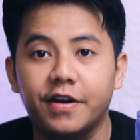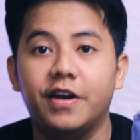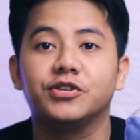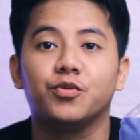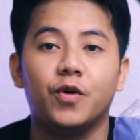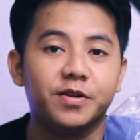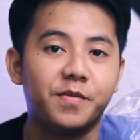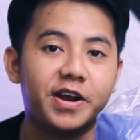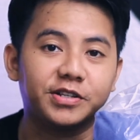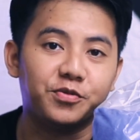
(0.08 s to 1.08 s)
guys, welcome
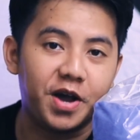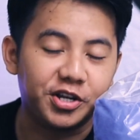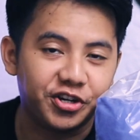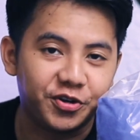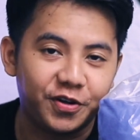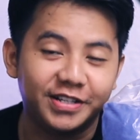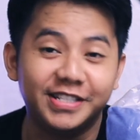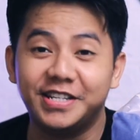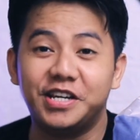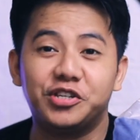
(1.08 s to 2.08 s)
back to my channel. In
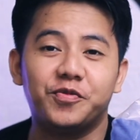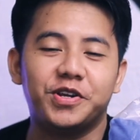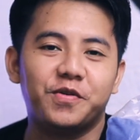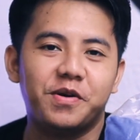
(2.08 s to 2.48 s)
today's video,